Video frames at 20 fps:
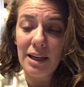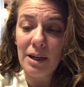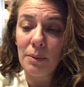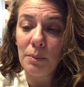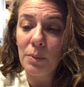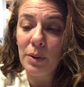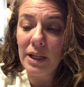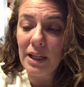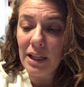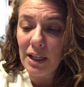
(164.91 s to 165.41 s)

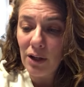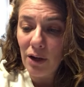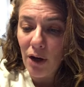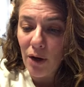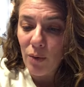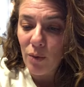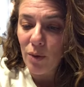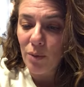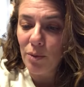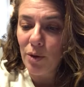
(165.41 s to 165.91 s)
completely
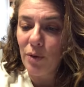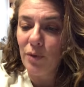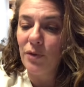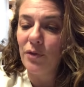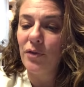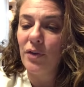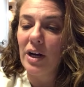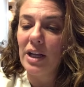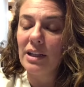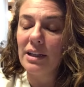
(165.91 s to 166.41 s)
autoimmune
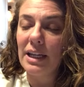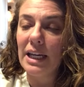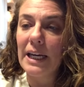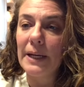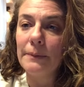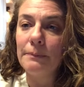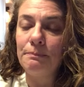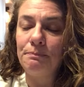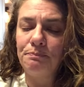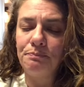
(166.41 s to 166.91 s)
friendly,